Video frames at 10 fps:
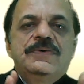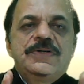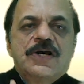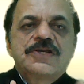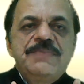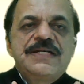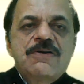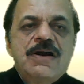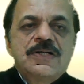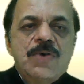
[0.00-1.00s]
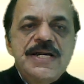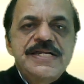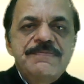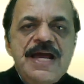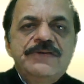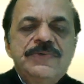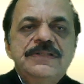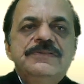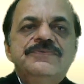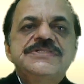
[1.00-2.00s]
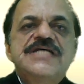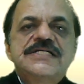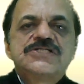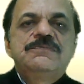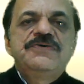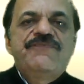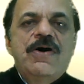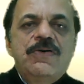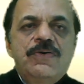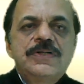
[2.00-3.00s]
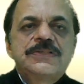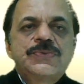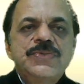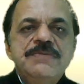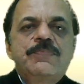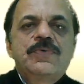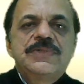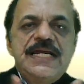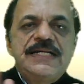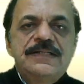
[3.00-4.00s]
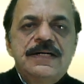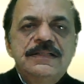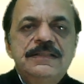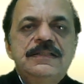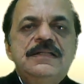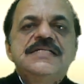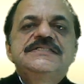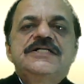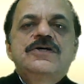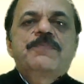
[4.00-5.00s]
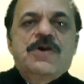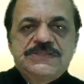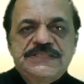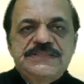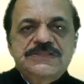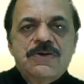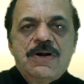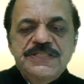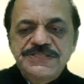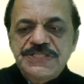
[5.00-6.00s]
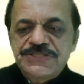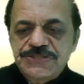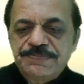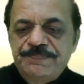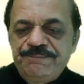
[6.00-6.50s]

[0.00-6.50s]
document called quality manual, which has to be followed to improve the entire set of processes called the system.